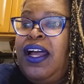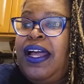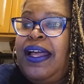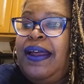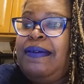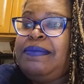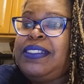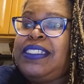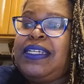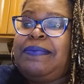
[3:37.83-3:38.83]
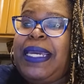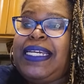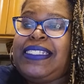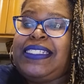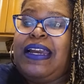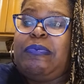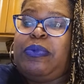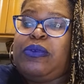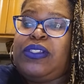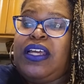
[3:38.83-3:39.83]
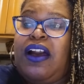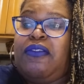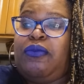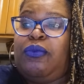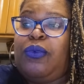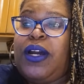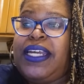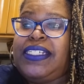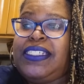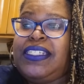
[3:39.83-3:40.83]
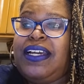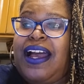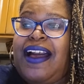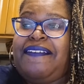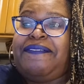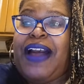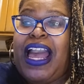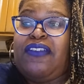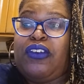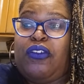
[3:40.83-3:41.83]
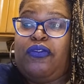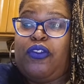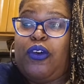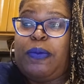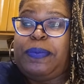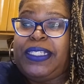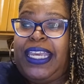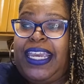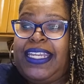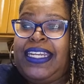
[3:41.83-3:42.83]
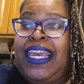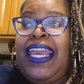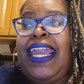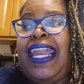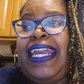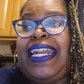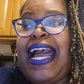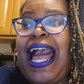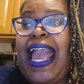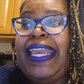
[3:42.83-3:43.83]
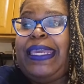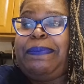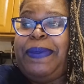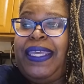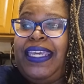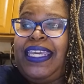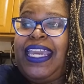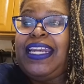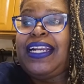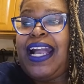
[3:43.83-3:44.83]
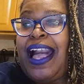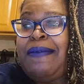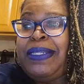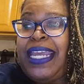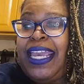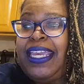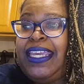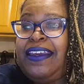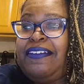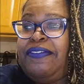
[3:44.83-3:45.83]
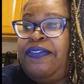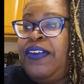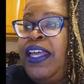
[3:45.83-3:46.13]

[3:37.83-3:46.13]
some examples of what a 504 plan and an IEP can accommodate if